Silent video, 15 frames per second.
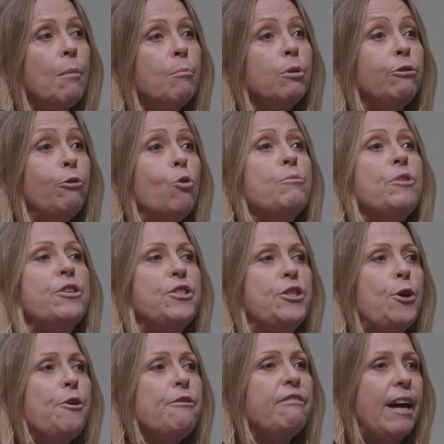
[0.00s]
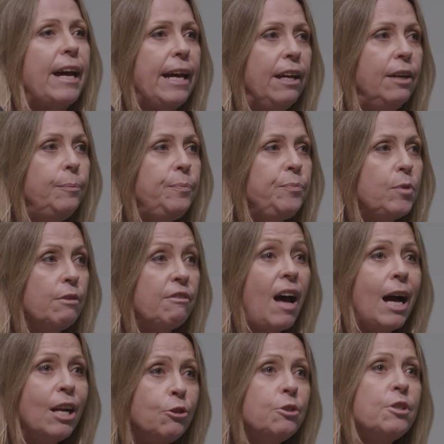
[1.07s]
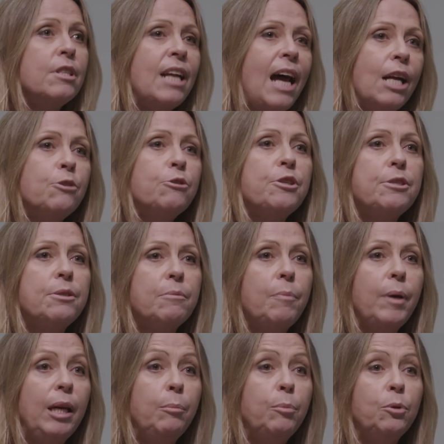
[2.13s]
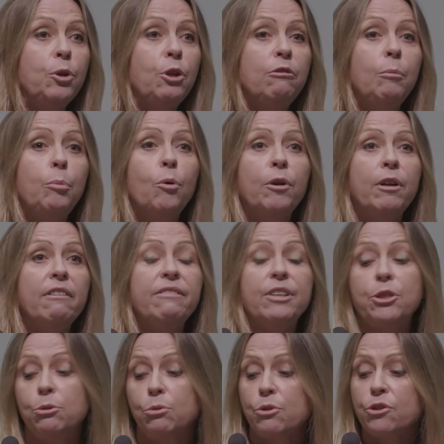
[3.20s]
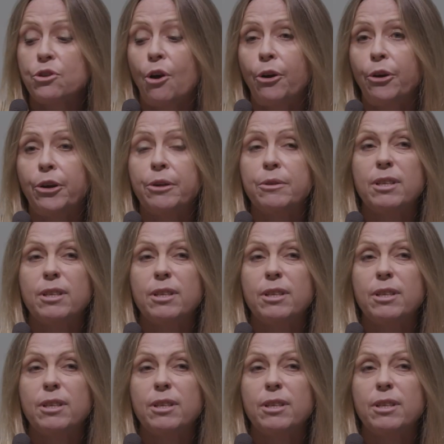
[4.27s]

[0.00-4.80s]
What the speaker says: performed a survey of hundreds and hundreds of people who reported visual snow.